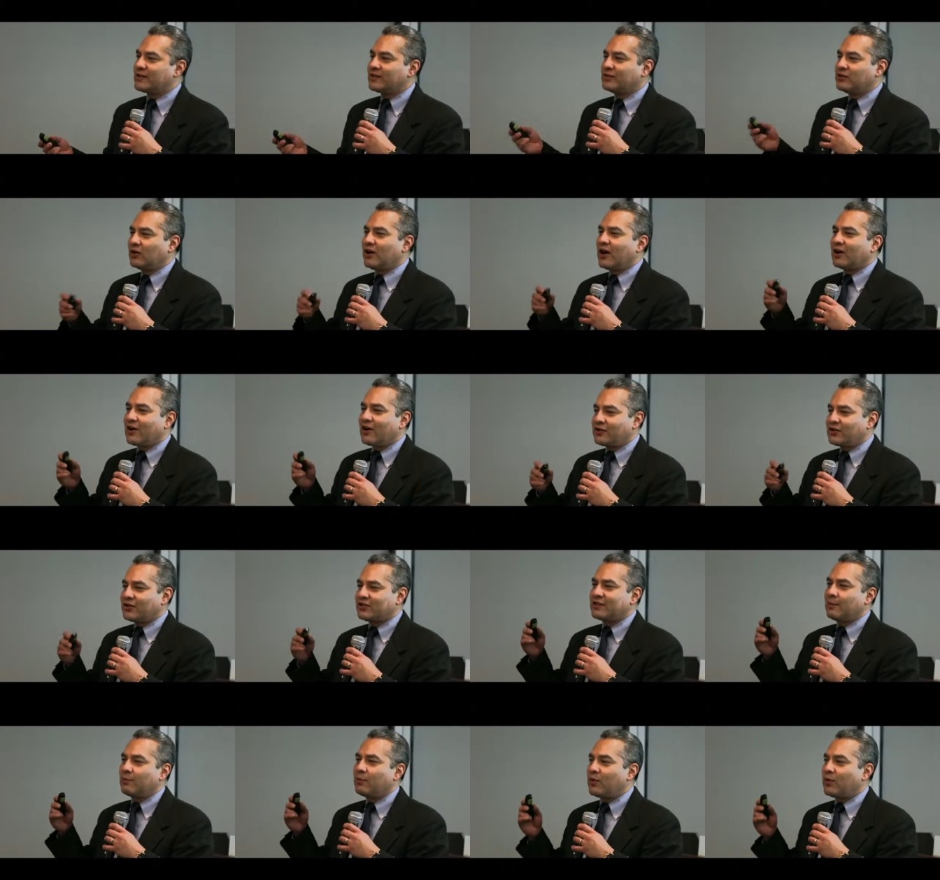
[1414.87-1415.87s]
It's no longer
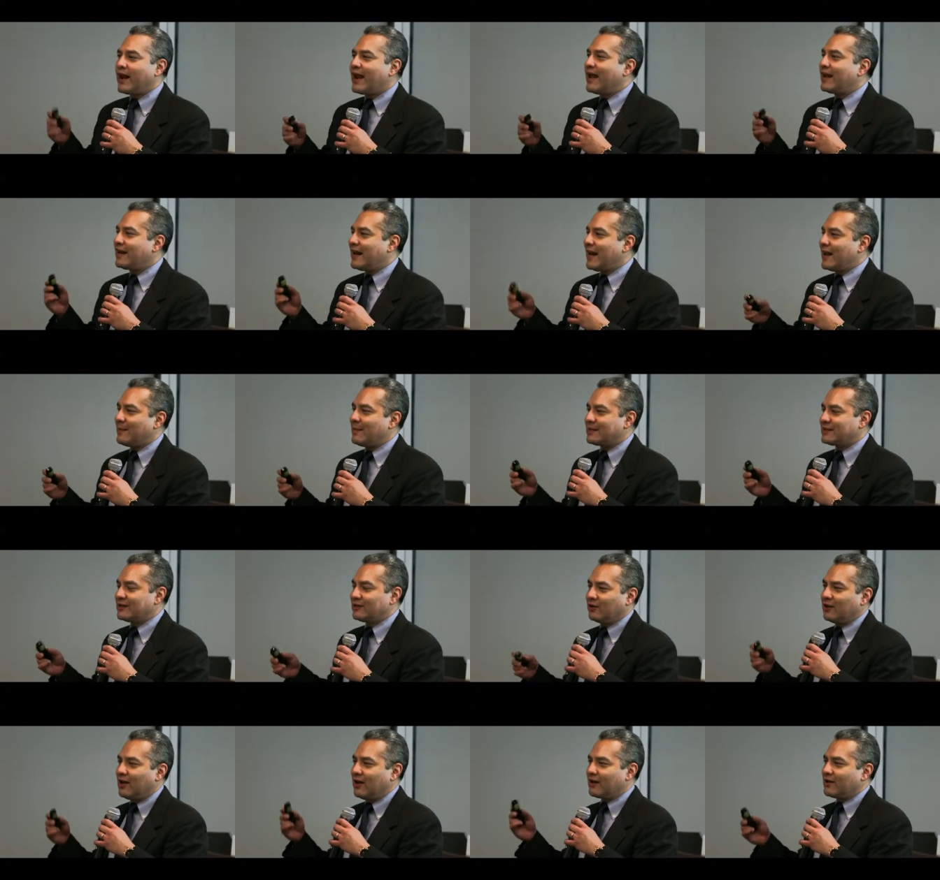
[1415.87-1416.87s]
just a brand name. It's
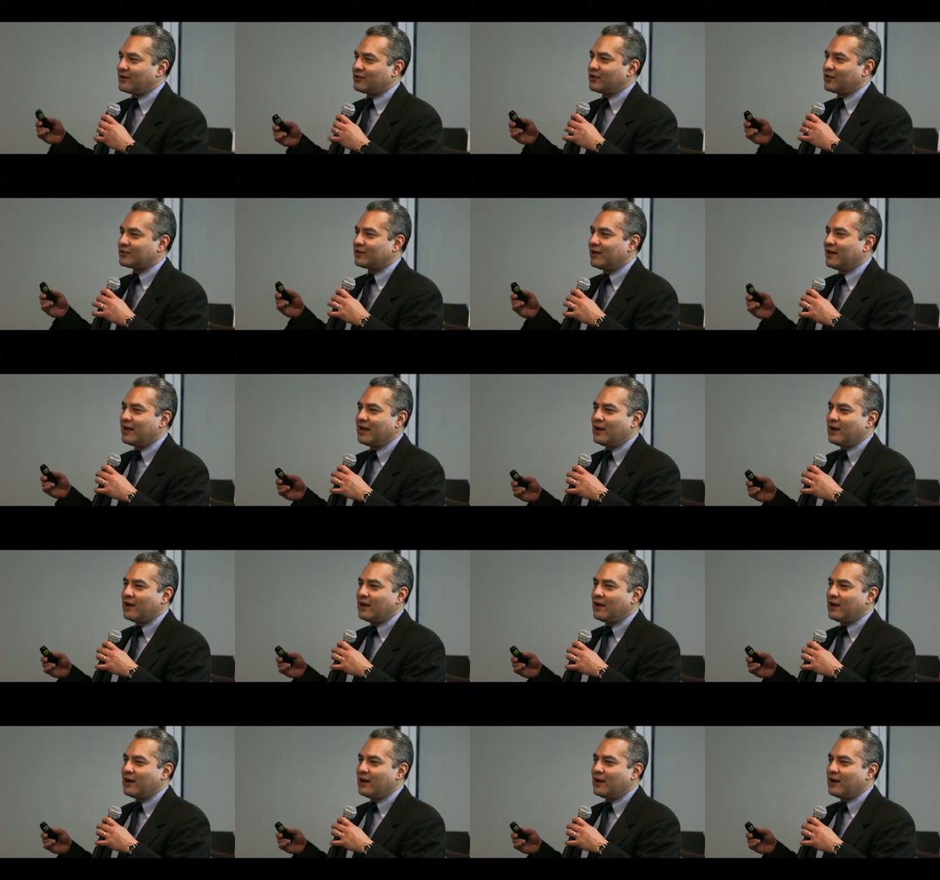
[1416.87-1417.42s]
no longer just